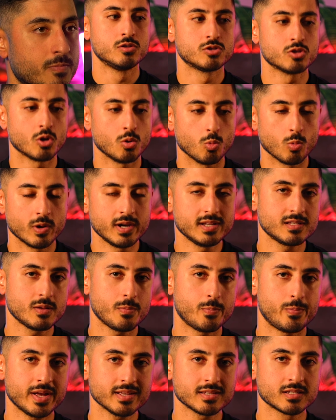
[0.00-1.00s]
So, when is the
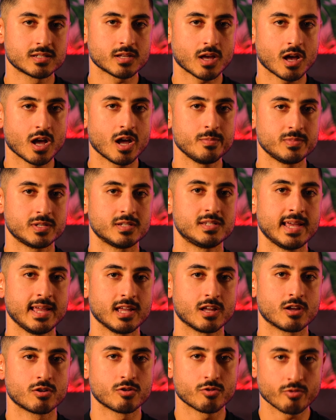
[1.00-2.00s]
best time to
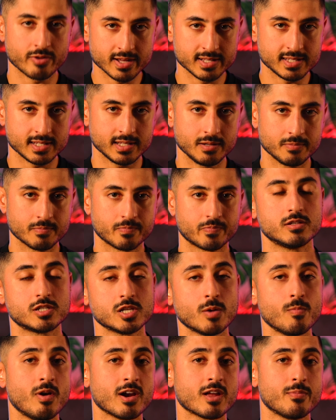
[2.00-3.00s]
take creatine?
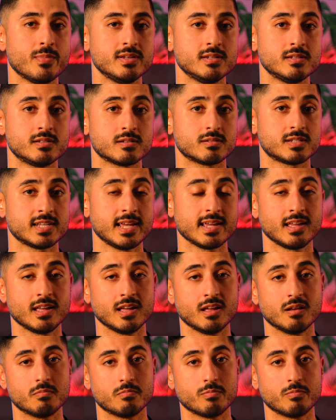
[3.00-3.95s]
Some recommend taking it